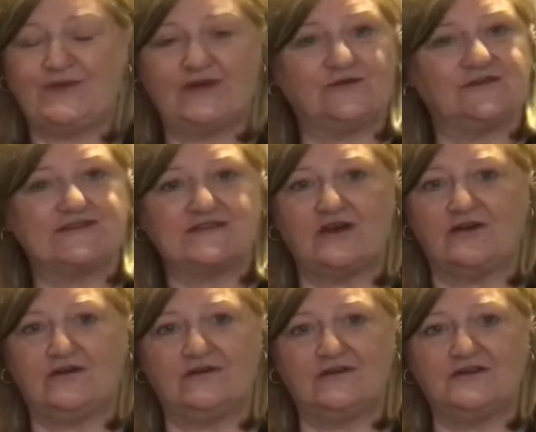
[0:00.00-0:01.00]
but
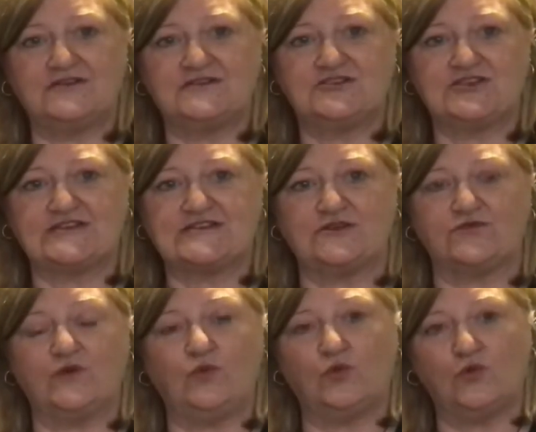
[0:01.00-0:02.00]
also just a
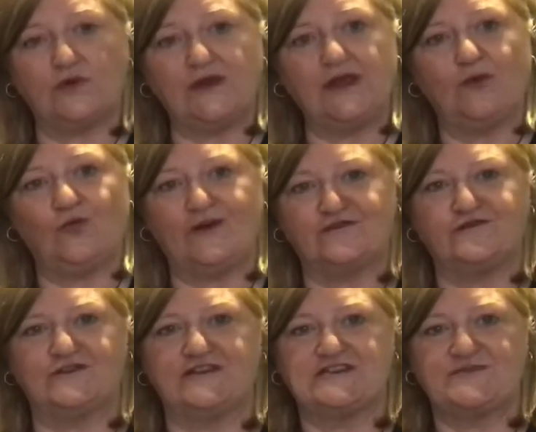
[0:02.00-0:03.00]
rewarding,
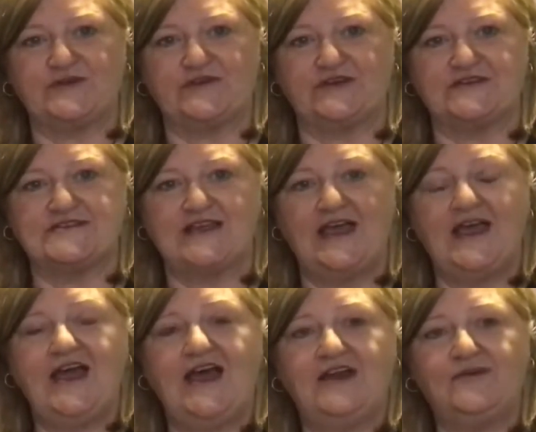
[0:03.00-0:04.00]
wonderful experience.
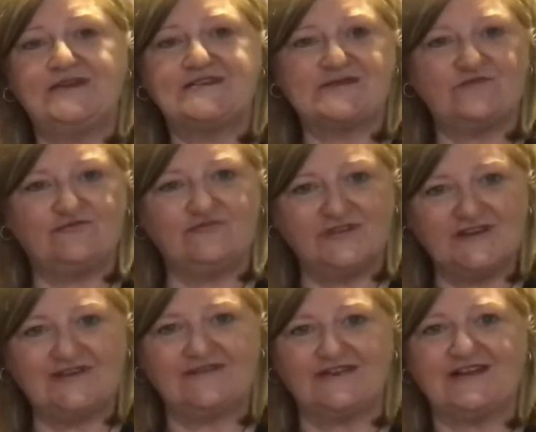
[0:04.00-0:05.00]
And I met some
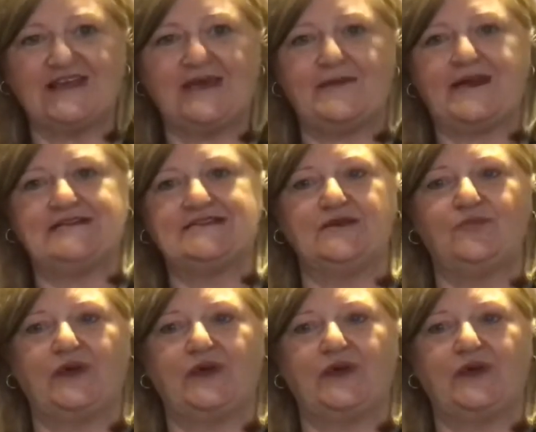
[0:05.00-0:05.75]
really, really amazing